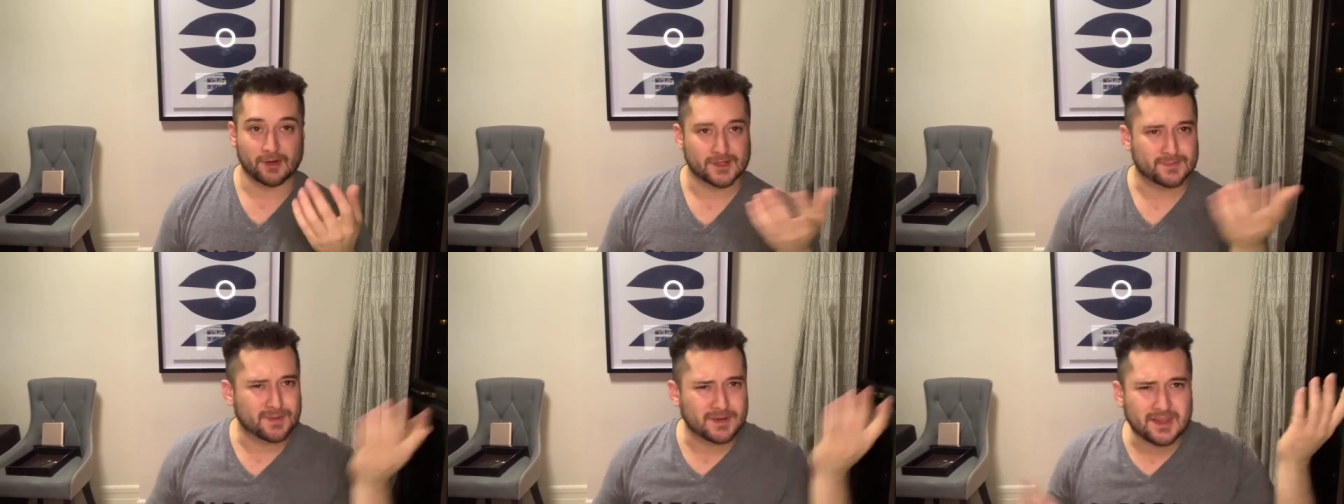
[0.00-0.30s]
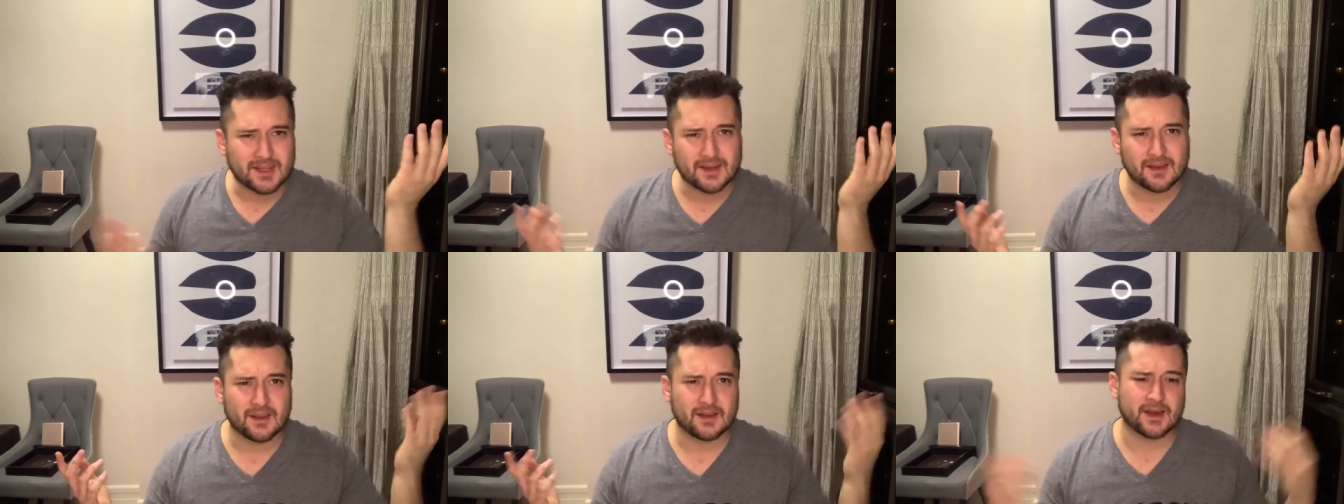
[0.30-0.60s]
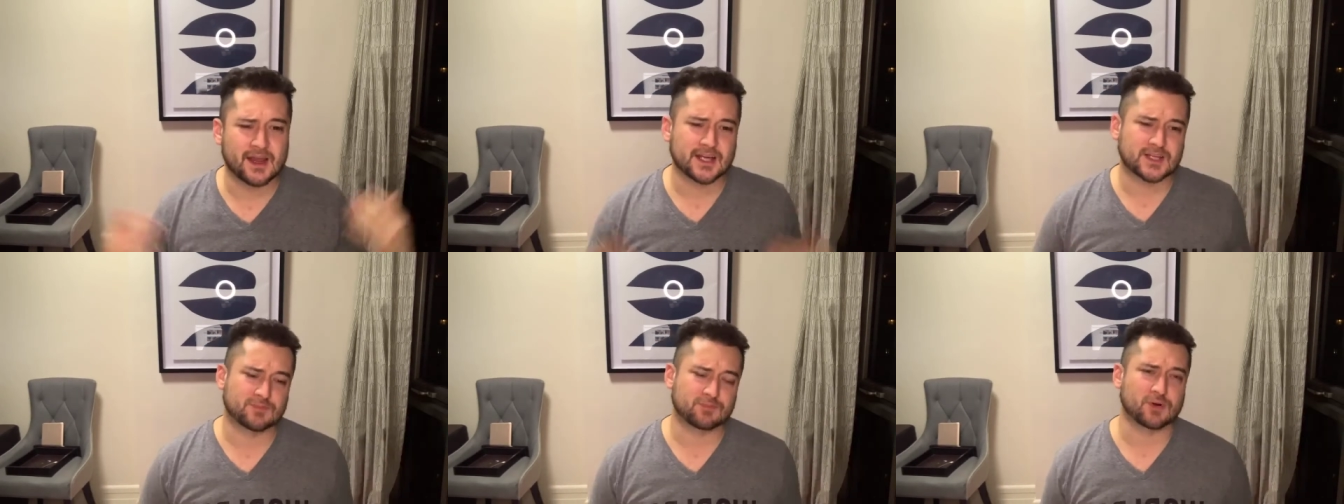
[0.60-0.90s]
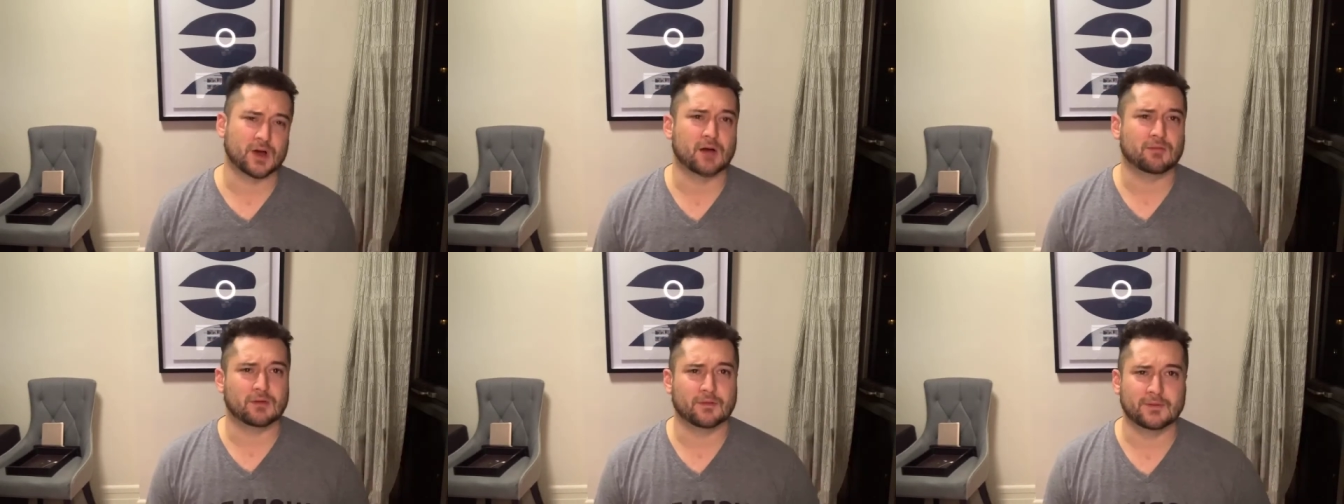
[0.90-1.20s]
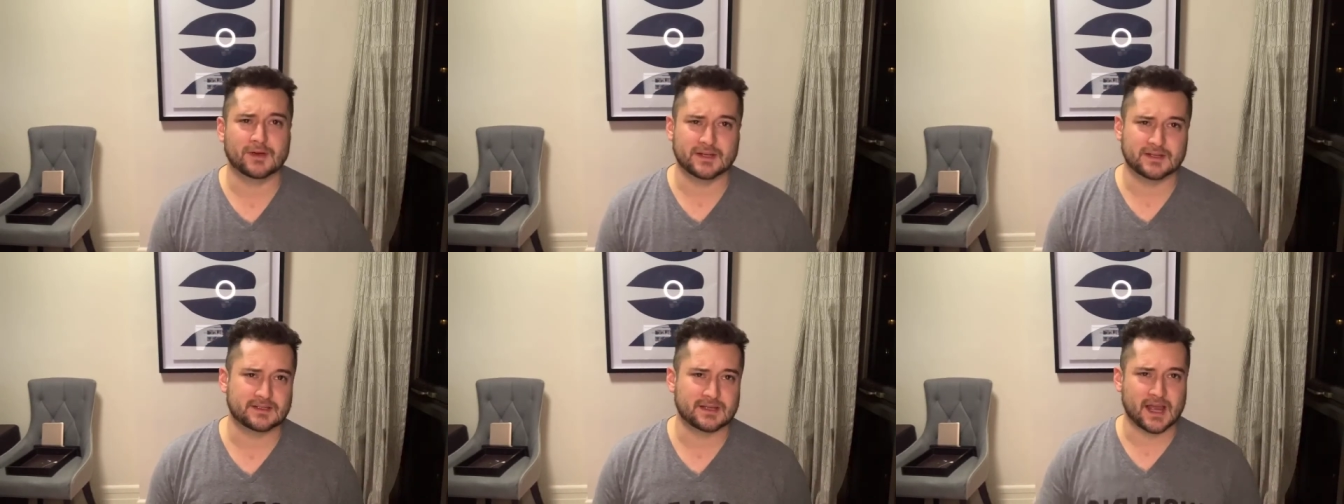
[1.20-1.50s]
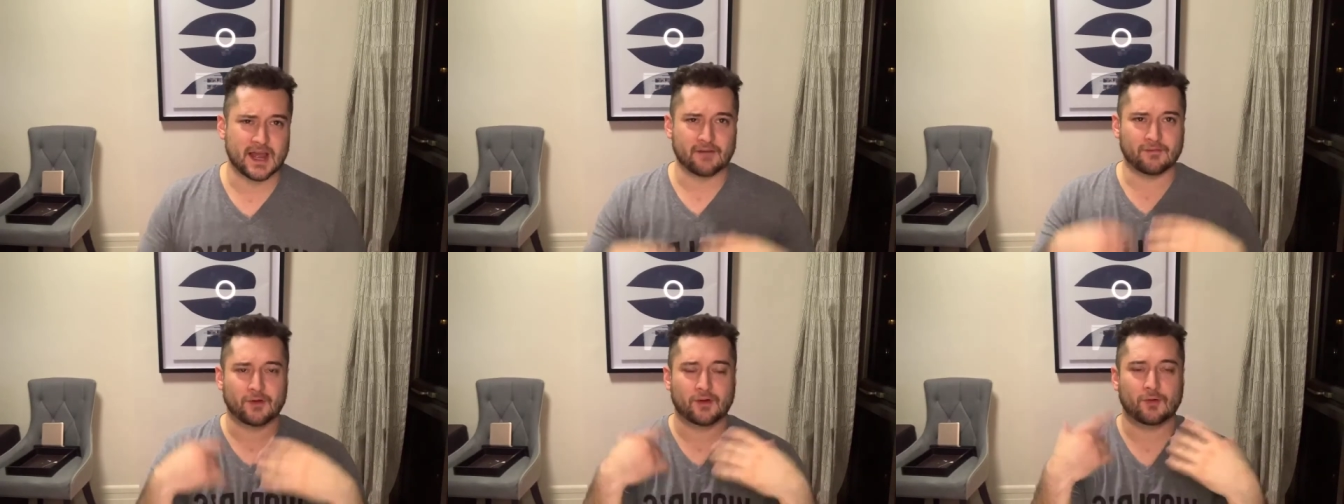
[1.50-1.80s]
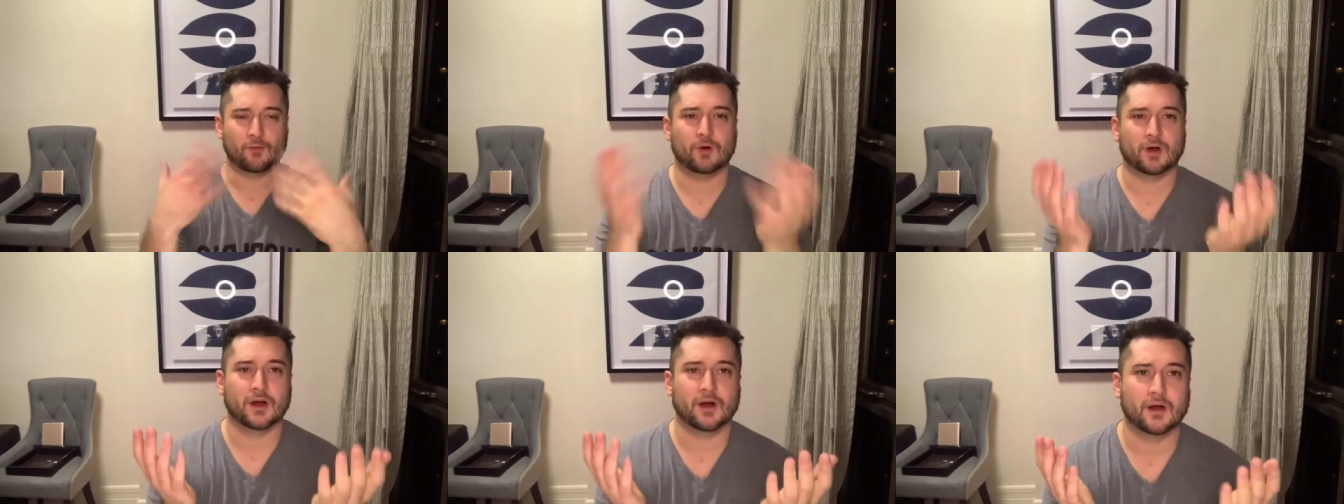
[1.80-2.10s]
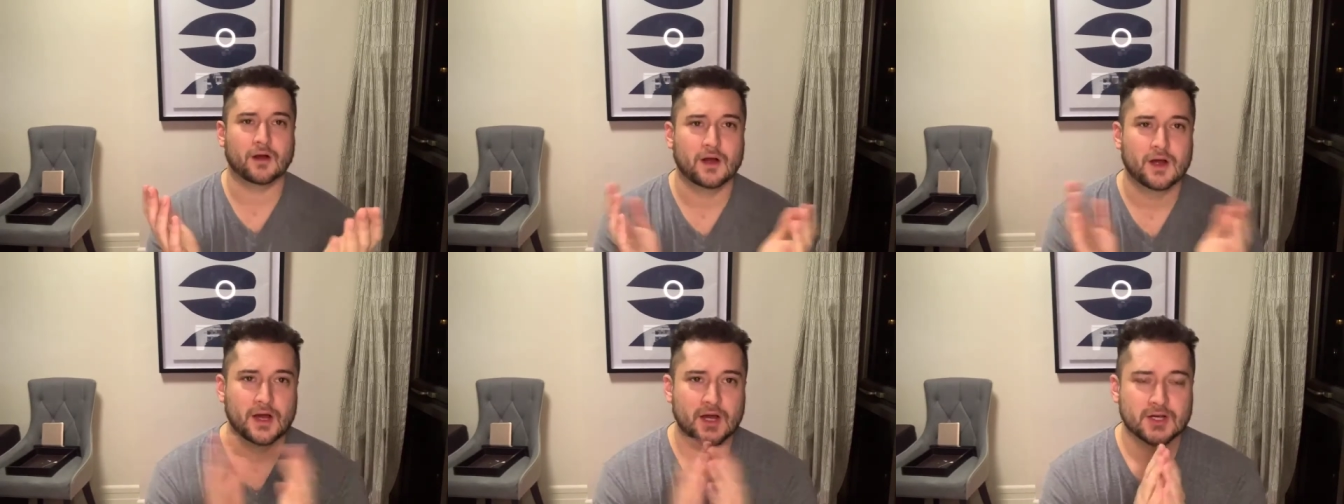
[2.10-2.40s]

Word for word: But then the next problem is everywhere.